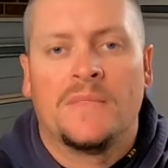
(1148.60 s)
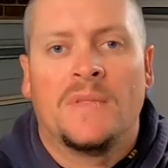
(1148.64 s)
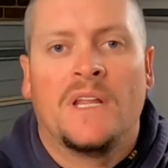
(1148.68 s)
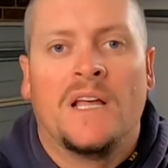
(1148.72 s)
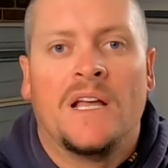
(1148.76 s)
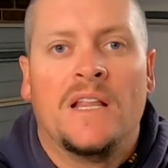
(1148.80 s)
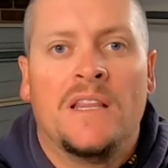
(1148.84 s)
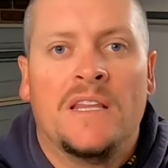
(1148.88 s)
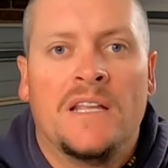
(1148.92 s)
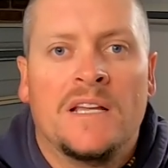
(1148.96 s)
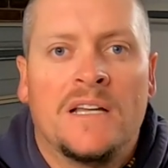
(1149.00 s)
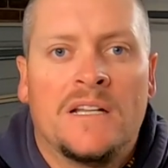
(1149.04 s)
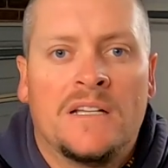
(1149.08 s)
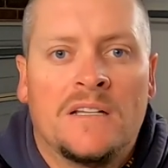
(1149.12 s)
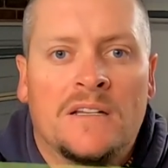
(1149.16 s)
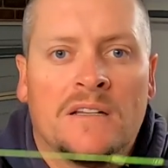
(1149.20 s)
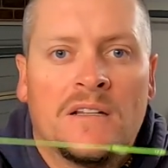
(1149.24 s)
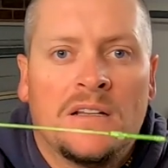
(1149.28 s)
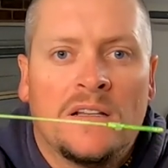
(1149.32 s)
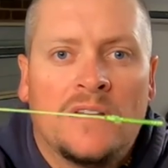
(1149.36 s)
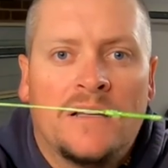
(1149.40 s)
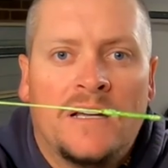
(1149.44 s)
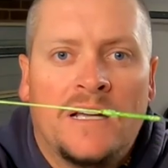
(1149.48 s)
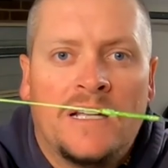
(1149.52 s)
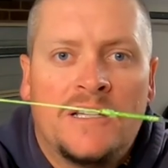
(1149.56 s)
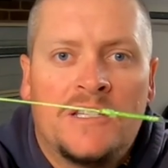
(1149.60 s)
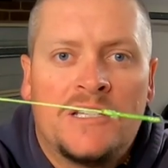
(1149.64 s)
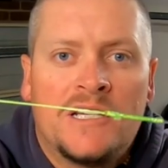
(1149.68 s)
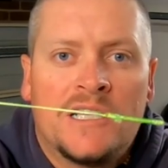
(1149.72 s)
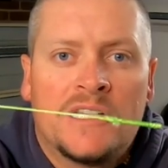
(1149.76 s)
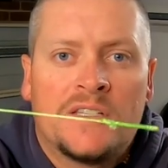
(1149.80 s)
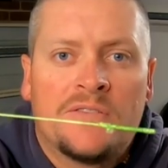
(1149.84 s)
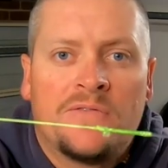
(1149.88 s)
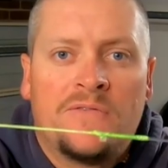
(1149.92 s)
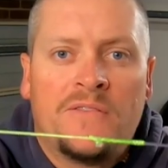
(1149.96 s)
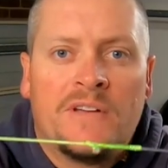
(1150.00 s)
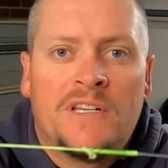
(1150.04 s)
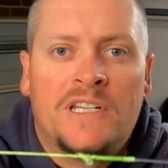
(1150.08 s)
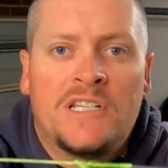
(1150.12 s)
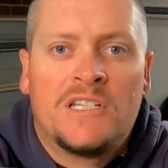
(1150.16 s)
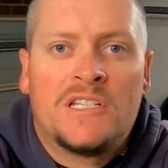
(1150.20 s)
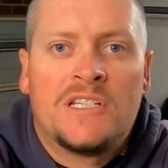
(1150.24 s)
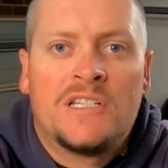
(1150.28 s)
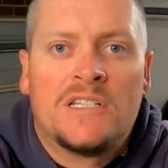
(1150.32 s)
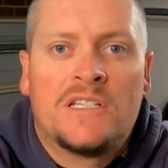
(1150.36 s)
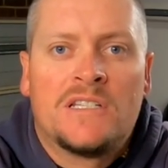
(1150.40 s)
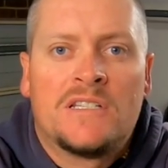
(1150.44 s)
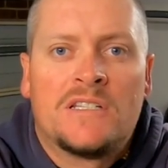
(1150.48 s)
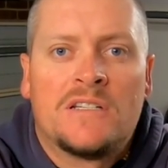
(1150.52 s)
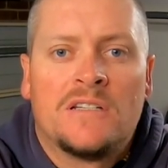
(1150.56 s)
And then it just
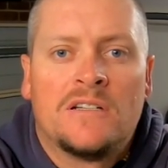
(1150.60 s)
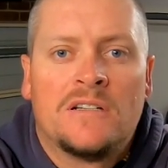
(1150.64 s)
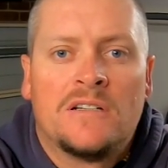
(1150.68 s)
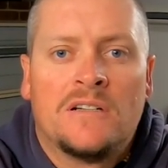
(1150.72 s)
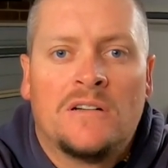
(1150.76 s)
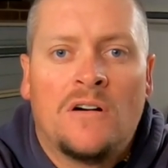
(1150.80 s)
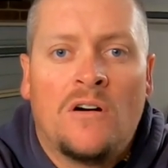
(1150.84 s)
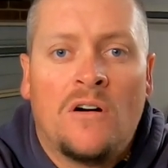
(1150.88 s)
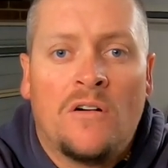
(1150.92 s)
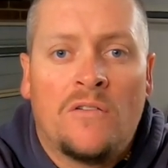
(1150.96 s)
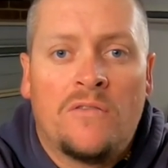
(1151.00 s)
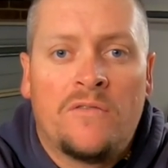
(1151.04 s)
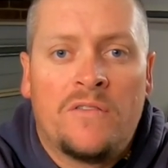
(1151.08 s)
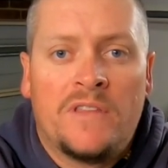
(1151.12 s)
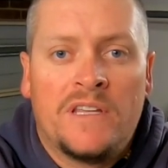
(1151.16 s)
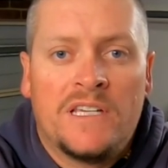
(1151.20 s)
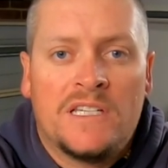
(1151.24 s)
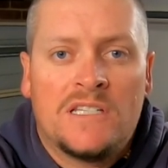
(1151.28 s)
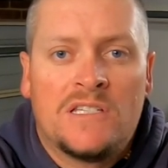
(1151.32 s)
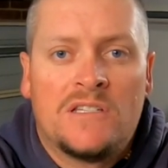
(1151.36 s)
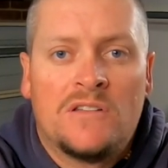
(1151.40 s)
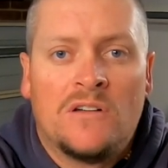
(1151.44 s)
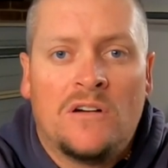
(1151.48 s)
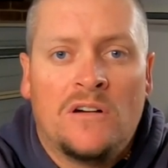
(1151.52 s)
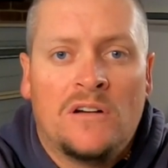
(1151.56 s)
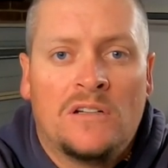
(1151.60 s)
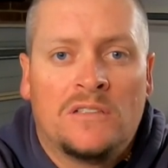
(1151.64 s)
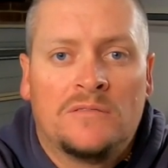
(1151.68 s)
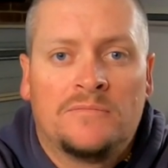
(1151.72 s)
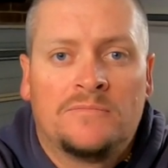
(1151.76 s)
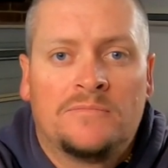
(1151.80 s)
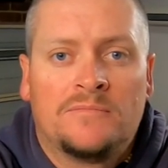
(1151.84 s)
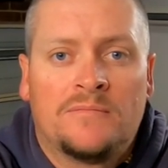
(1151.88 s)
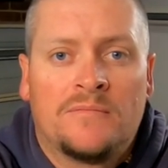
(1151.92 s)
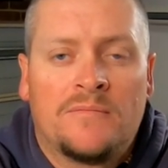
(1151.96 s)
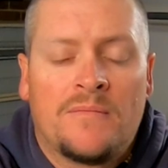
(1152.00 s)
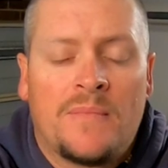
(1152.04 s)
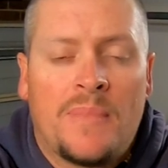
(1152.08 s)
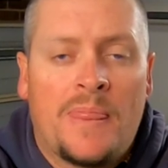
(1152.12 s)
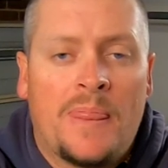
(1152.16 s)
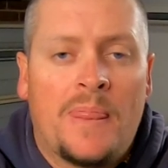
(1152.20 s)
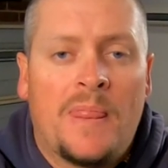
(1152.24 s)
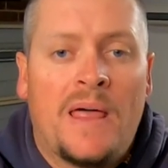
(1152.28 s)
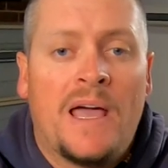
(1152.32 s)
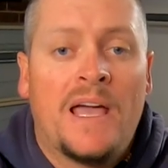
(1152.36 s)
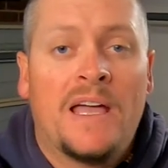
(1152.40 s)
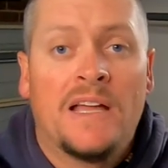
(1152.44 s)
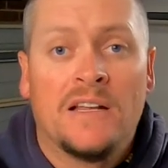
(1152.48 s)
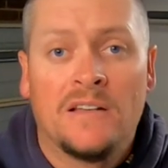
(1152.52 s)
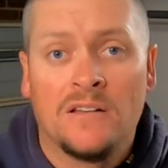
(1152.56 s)
finishes off this knot,
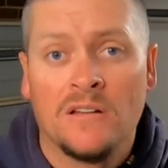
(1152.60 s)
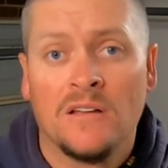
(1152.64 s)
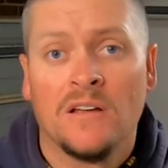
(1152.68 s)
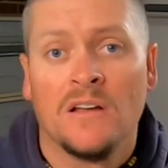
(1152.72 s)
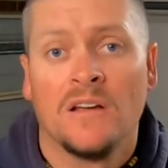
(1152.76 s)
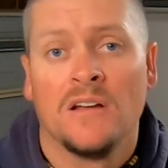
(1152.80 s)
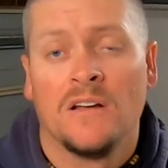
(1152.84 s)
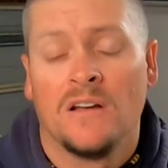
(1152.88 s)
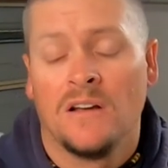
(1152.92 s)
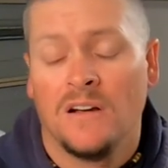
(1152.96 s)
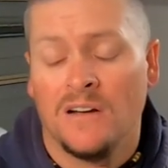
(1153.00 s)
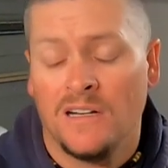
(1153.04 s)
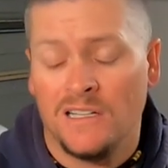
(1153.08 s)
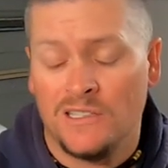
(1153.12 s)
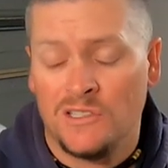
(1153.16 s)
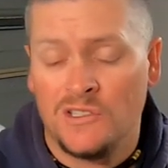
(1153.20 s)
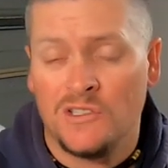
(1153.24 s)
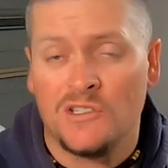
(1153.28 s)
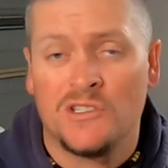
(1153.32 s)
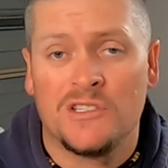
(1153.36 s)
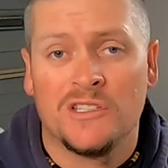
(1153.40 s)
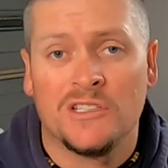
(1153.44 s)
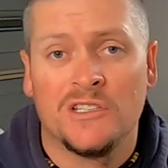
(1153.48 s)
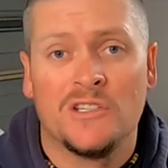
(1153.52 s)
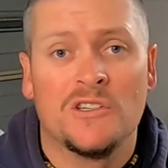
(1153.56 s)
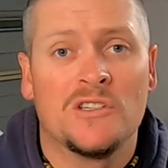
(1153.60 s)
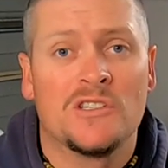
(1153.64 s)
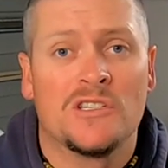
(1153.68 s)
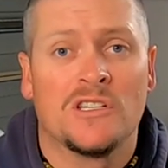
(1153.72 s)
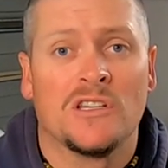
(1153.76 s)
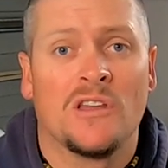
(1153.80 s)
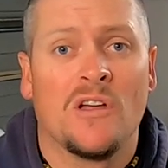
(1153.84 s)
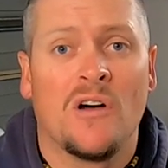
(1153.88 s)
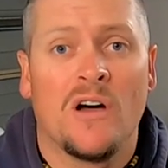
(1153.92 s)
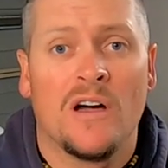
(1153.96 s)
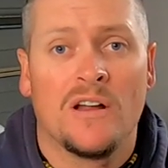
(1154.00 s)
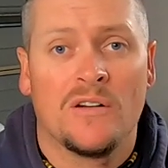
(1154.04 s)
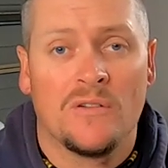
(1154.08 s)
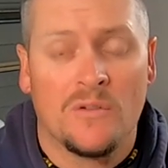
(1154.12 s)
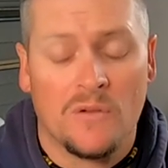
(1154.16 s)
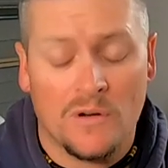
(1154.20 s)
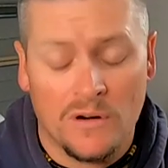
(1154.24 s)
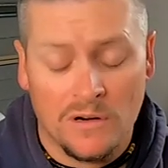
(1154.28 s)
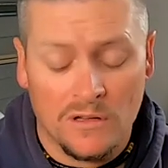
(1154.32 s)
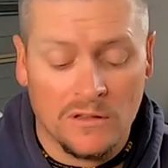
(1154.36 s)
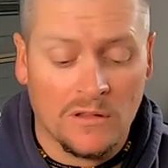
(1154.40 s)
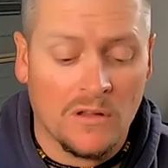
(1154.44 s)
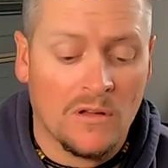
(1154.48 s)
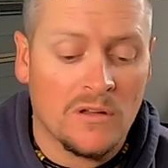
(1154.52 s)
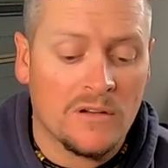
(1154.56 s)
and I usually use a lighter
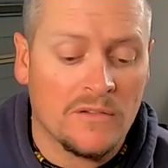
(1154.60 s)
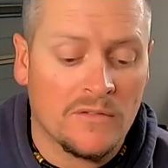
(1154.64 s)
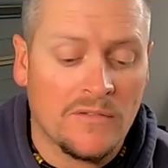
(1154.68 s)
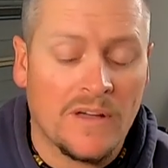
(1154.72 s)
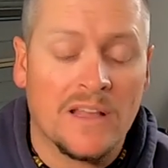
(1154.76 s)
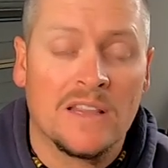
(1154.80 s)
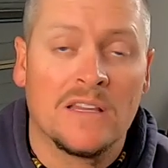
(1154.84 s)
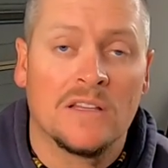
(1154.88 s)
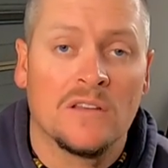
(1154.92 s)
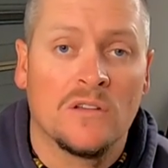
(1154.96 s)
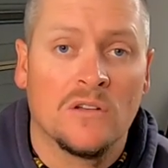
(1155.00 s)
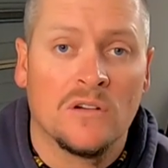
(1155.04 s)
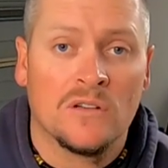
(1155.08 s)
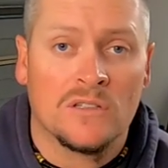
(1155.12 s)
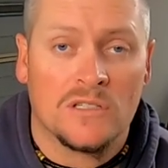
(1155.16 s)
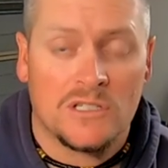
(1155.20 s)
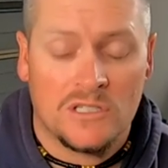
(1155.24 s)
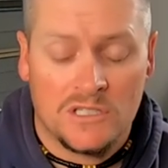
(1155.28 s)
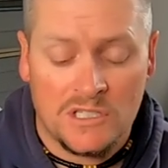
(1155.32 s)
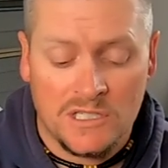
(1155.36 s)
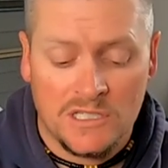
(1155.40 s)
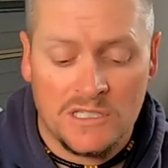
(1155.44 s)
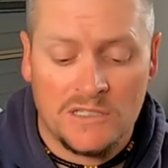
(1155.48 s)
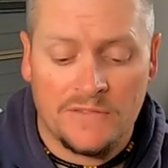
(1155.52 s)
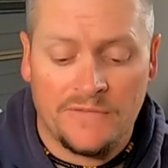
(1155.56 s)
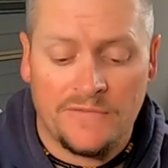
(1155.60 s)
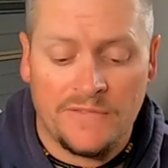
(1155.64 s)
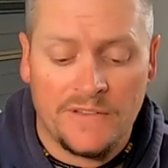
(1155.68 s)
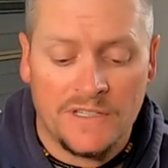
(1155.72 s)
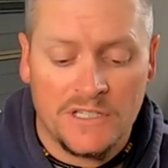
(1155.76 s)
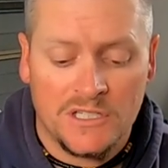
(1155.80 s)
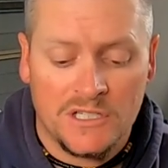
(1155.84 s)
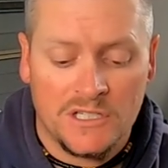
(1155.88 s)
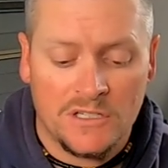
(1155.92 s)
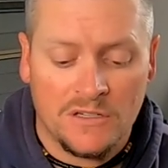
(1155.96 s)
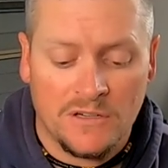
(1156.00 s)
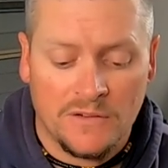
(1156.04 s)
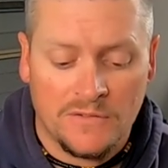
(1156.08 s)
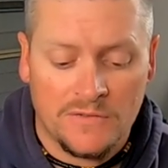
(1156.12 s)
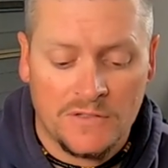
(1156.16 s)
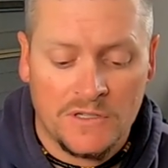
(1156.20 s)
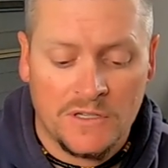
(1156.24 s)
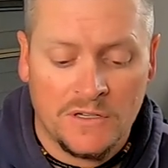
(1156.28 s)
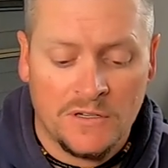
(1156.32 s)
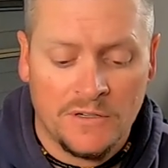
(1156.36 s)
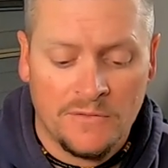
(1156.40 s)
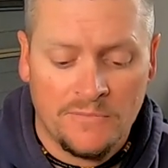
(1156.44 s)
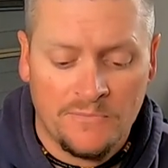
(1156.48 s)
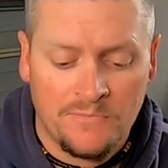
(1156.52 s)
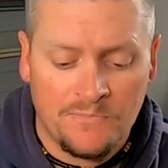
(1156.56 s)
on a lot of other knots just to finish it off
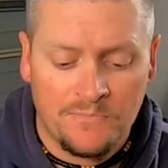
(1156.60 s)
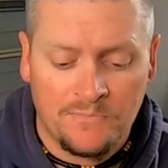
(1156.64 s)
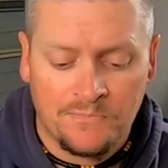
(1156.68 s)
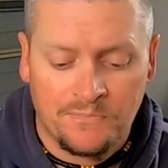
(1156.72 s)
too.